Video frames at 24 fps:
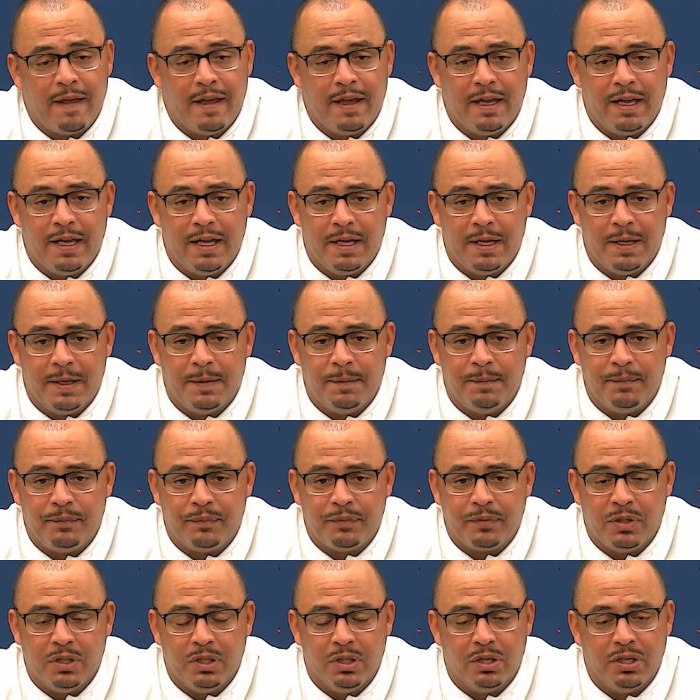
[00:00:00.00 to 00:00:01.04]
And,
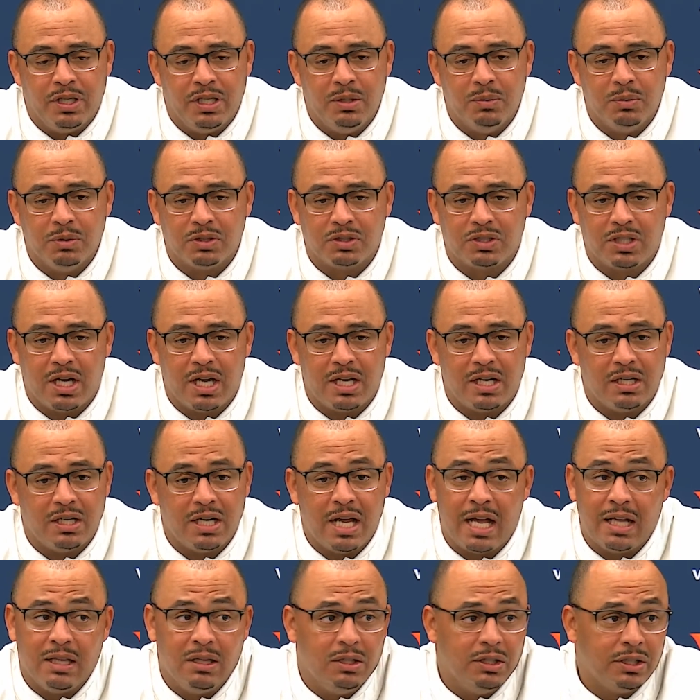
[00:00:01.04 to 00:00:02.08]
you know, he was kind of
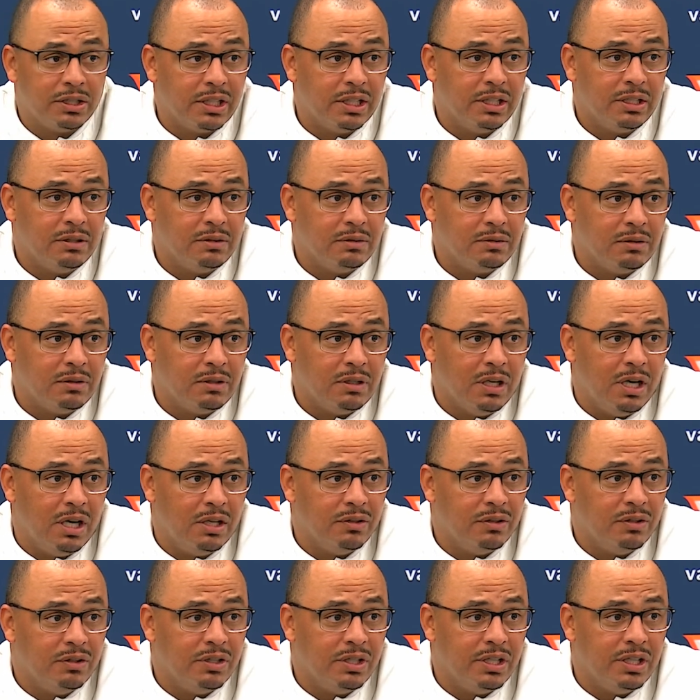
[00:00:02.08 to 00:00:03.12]
not looking
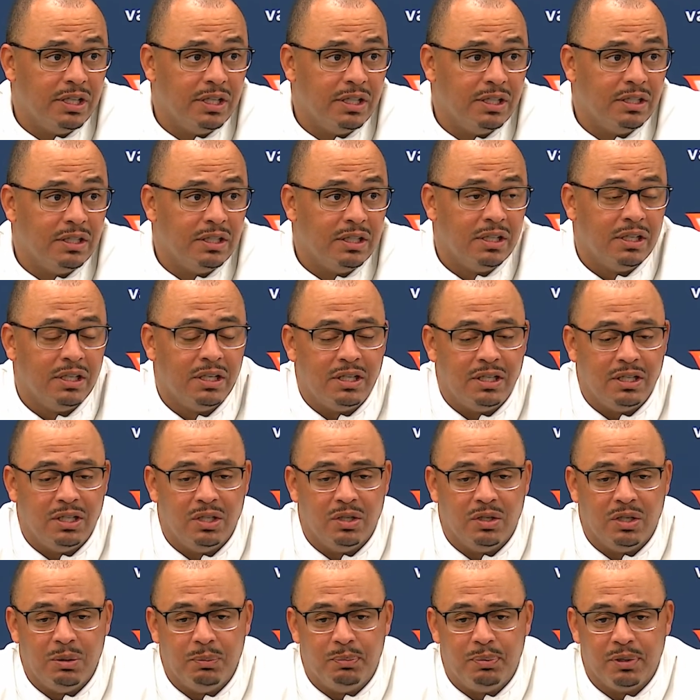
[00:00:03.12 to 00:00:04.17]
other than, you
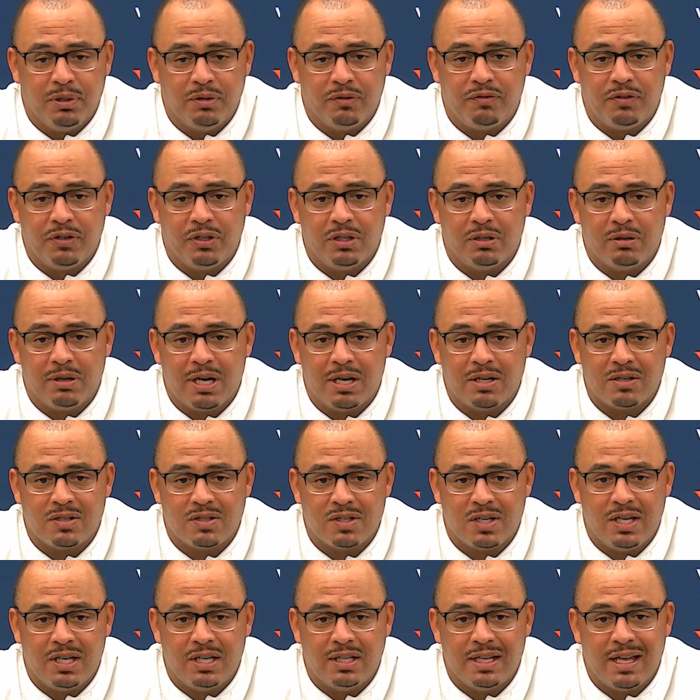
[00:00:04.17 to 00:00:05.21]
know, he put a feeler out
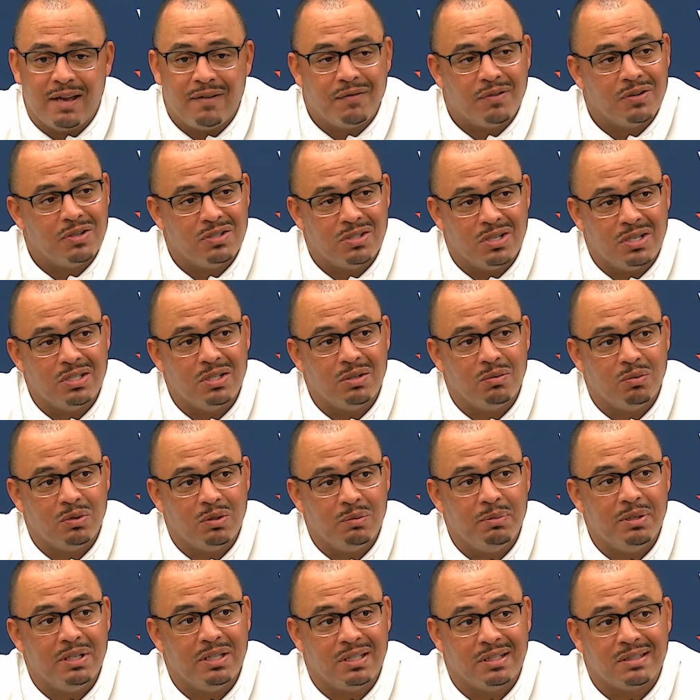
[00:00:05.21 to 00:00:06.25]
saying that Virginia
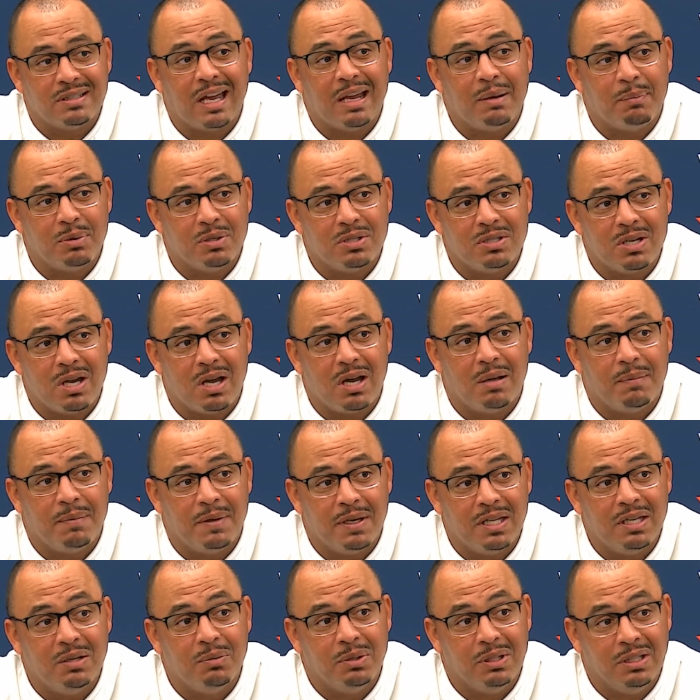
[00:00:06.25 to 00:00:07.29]
would be the type of job
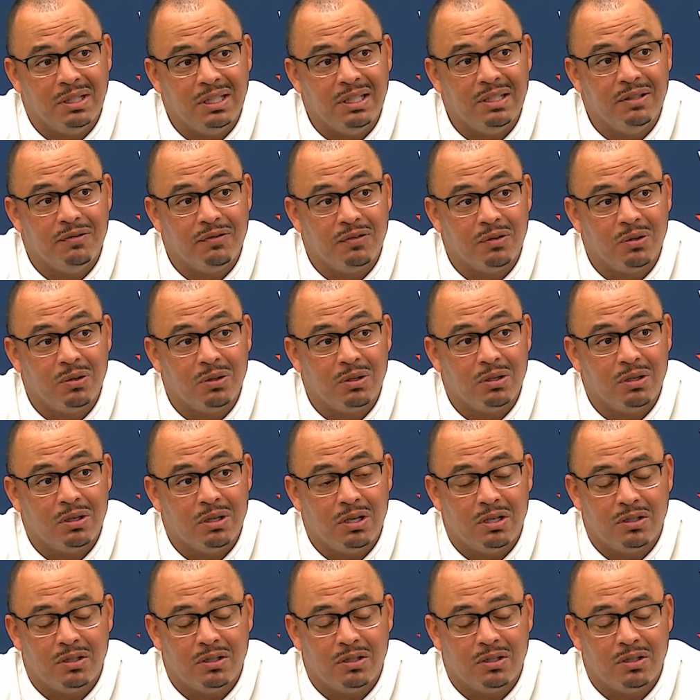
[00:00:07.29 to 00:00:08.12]
that he would leave for.